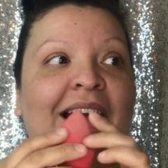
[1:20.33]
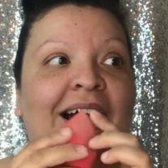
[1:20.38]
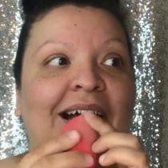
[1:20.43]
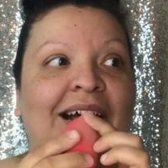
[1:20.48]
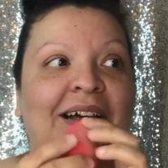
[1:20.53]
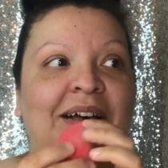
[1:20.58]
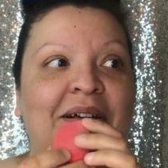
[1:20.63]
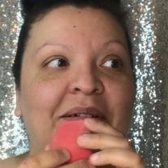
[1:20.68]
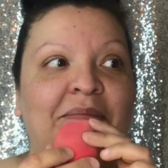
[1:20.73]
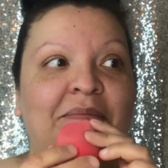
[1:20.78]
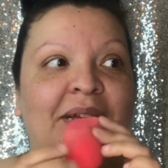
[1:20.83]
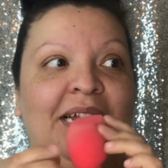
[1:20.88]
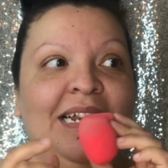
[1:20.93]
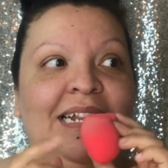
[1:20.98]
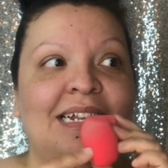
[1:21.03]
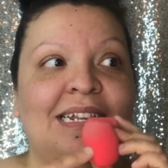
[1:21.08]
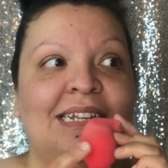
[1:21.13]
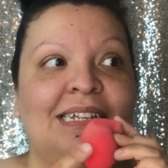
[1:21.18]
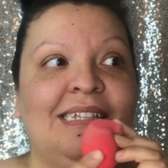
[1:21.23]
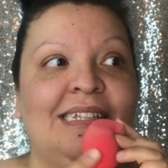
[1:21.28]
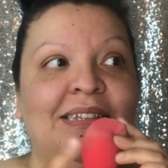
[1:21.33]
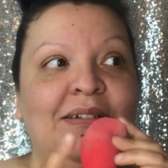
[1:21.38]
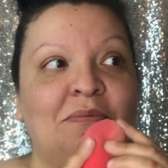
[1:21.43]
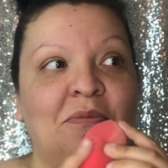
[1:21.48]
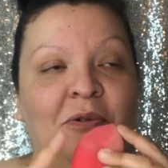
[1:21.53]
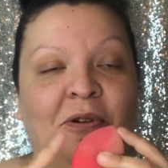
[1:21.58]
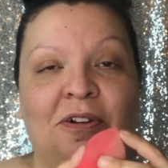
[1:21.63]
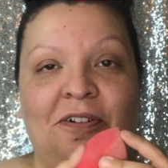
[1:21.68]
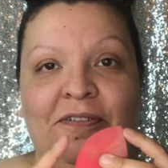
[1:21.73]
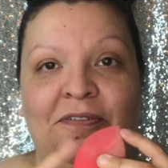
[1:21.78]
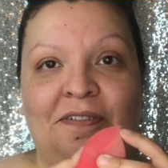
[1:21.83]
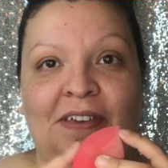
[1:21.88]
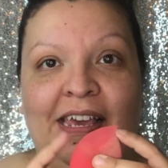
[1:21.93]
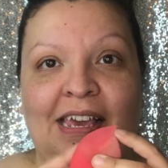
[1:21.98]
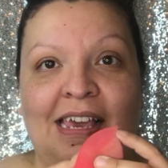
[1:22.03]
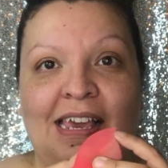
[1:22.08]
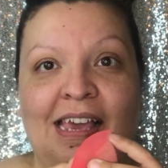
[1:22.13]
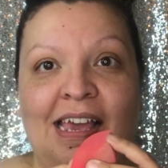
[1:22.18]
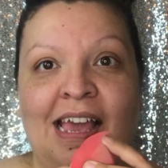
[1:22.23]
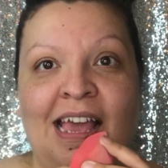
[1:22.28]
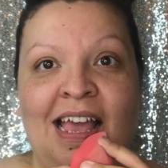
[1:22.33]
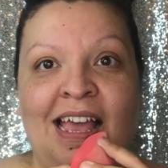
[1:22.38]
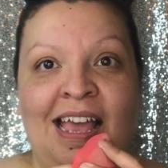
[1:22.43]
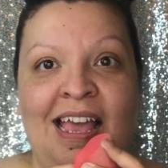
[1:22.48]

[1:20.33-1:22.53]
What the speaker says: But it is the Morphe